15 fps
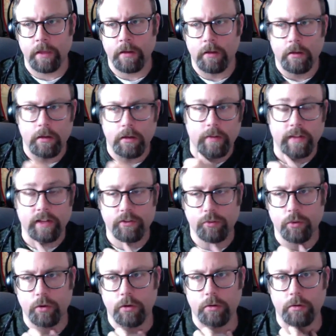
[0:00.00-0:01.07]
and that's
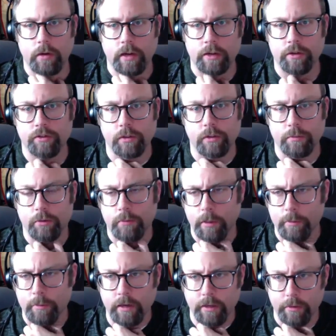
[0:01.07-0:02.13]
where I usually put my
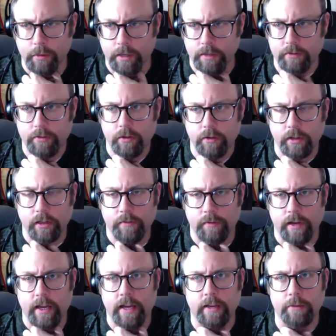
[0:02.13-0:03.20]
money, right? So like if I
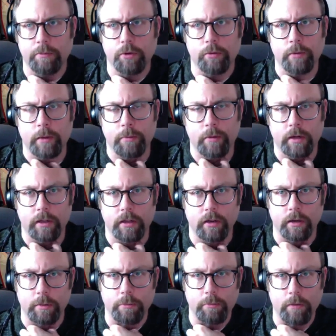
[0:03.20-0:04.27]
had to put my money
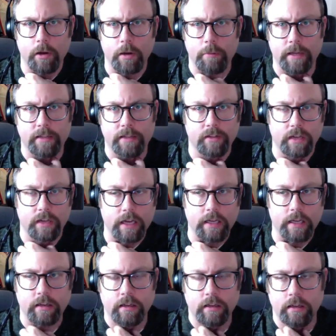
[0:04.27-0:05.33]
on a bet
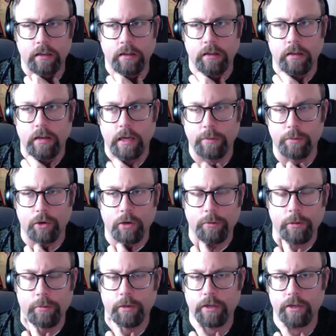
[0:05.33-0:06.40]
tonight, I put all my
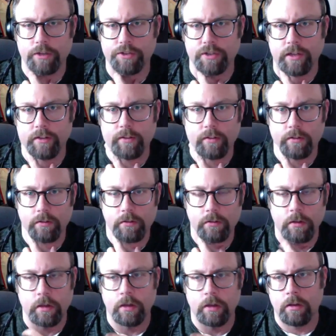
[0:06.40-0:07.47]
money on Jason.
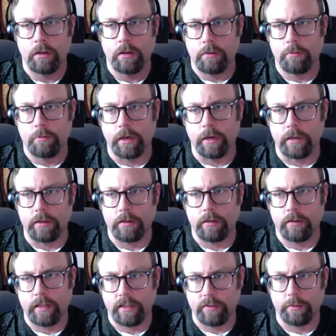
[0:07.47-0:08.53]
But
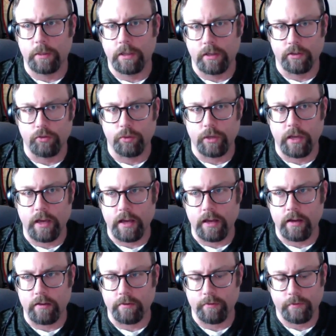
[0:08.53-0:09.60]
that's because we
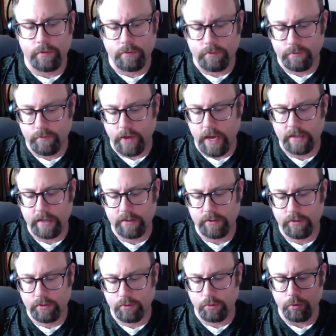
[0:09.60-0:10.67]
have
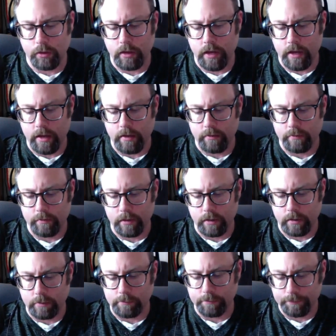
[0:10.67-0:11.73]
facts, we have
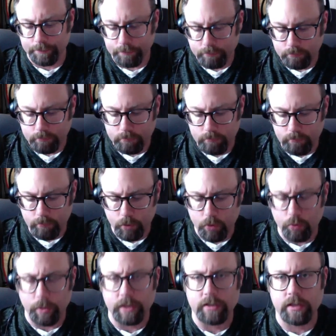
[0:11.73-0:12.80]

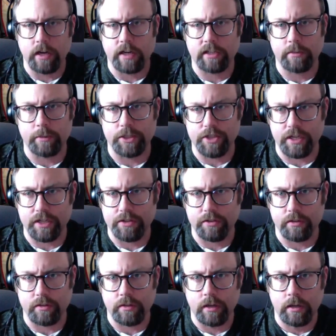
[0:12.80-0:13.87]
written
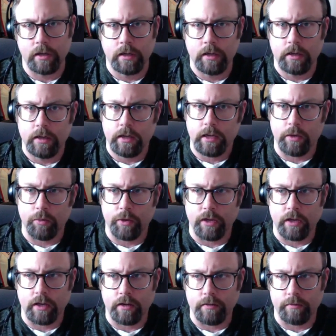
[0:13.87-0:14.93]
documentation, and we
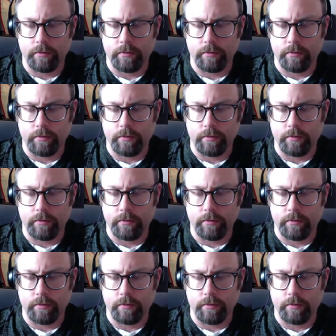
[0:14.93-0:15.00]
have